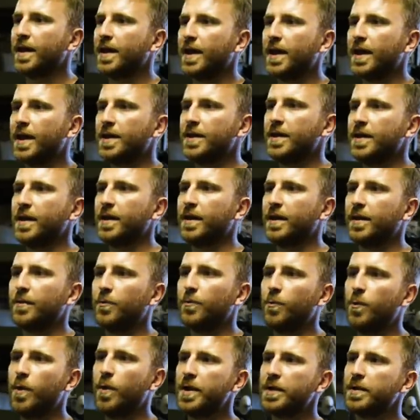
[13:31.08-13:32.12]
And uh,
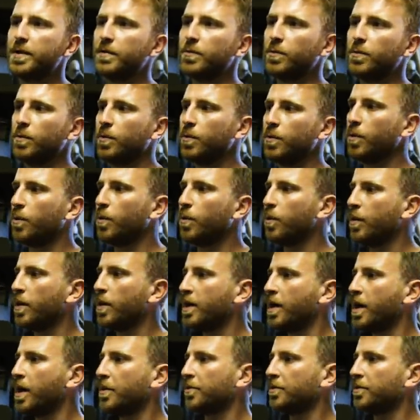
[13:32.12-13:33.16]
one...
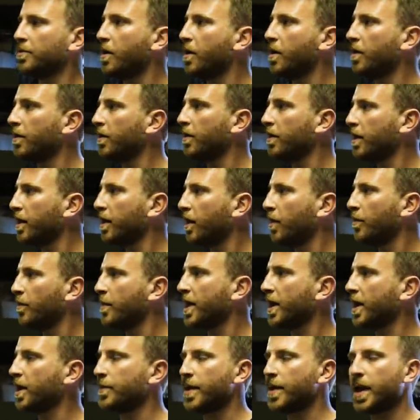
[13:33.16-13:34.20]
One other note I'll
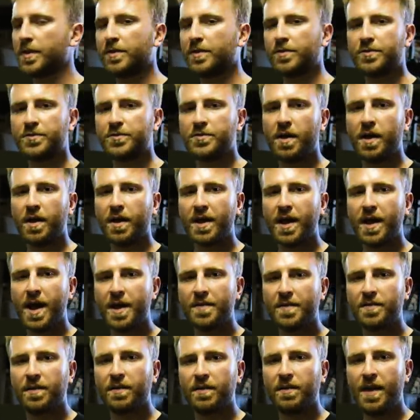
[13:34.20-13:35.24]
make about this truck, it
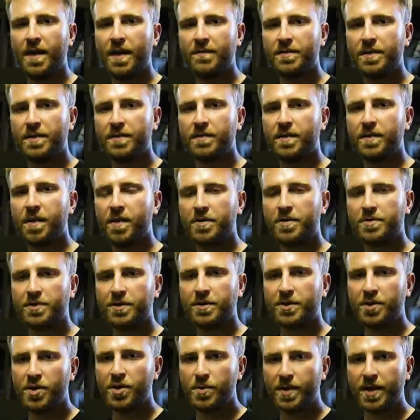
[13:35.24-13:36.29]
has a eleven
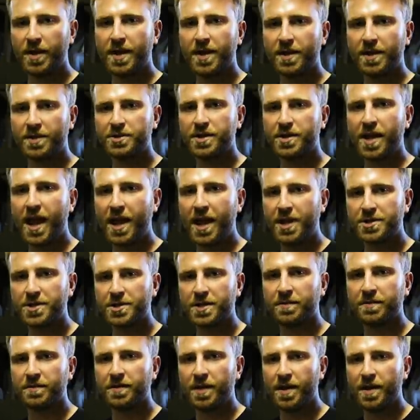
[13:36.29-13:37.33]
hundred cubic inch
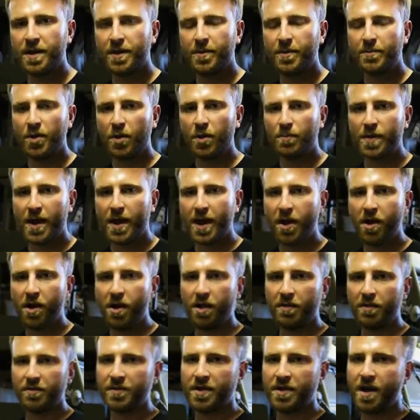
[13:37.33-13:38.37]
engine built by
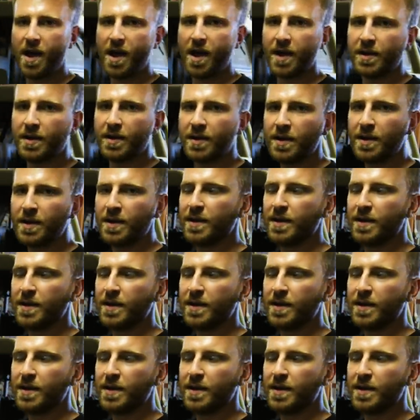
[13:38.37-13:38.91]
Hall Scott.